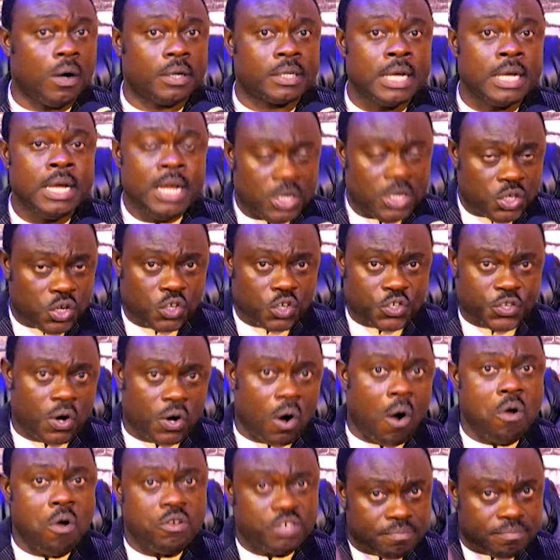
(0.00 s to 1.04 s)
Those
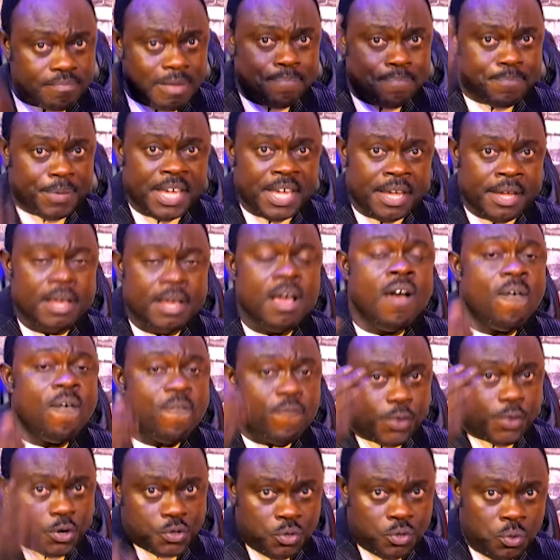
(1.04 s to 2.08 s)
calls may be for
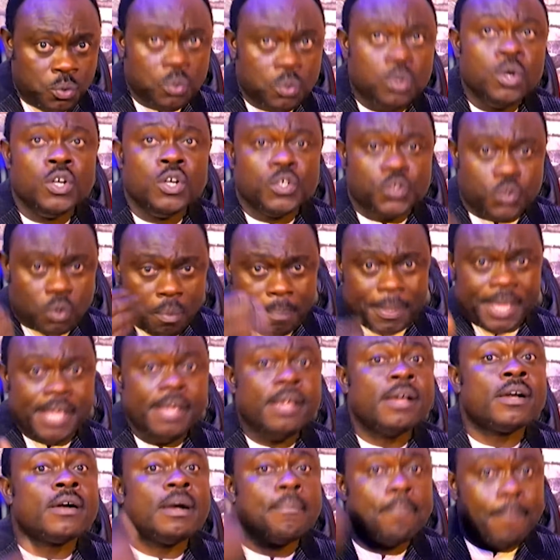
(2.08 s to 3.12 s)
you to be
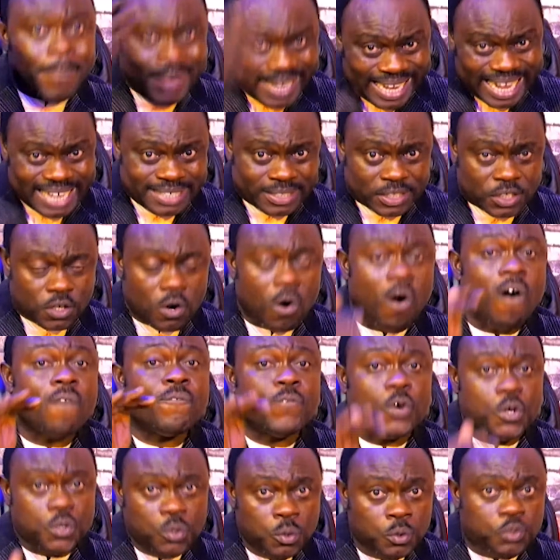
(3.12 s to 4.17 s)
blessed or for you
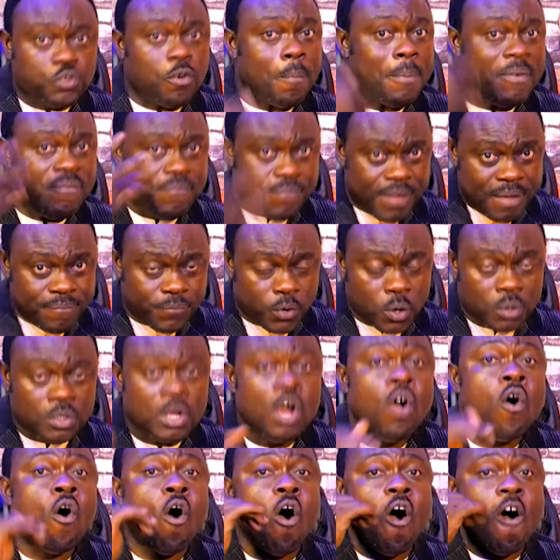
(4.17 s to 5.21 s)
to be favored
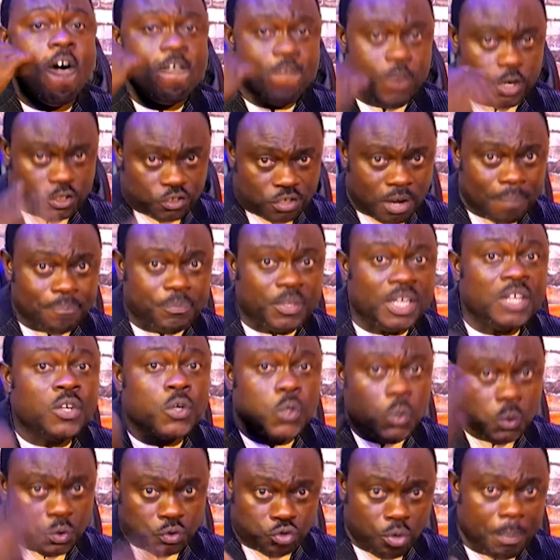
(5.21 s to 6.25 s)
or for something good
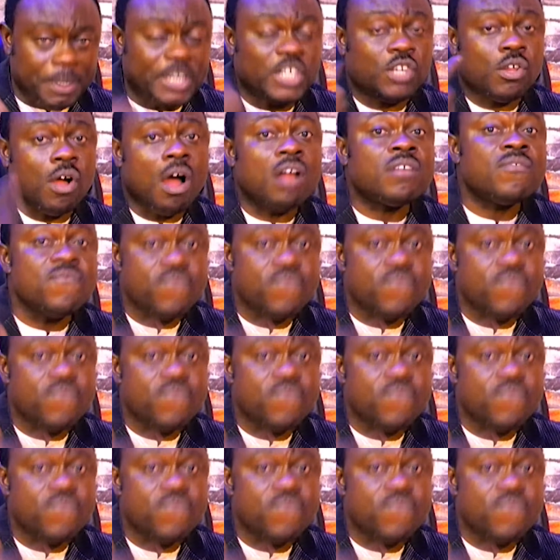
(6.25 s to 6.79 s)
to be done for